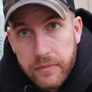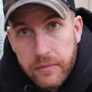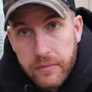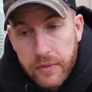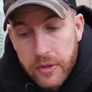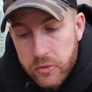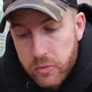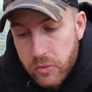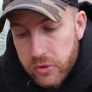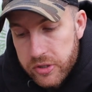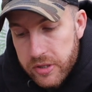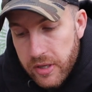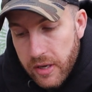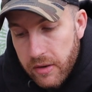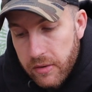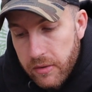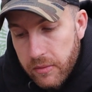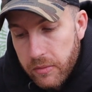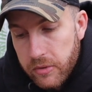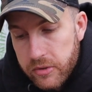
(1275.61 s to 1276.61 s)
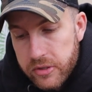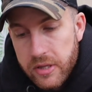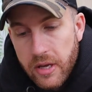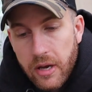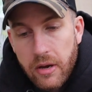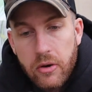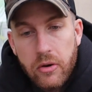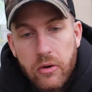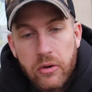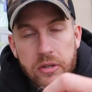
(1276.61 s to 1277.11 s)
Because once that
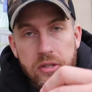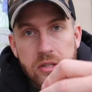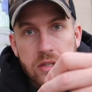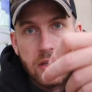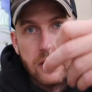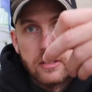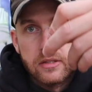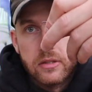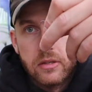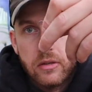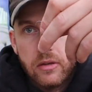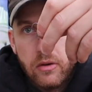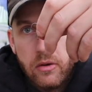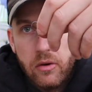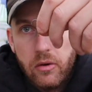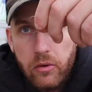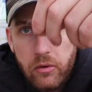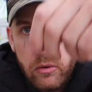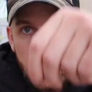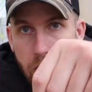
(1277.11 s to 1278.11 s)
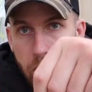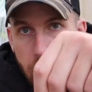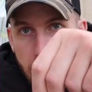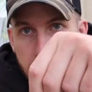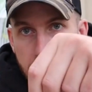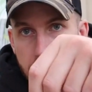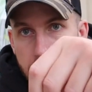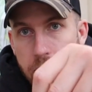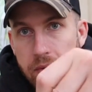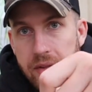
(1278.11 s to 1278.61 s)
hook sinks all the
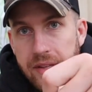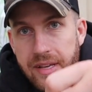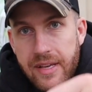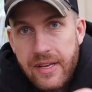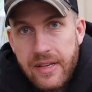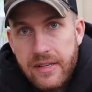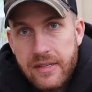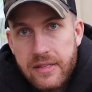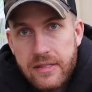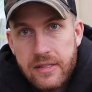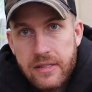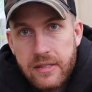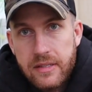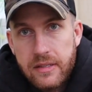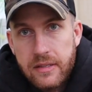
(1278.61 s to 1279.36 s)
way in with ease,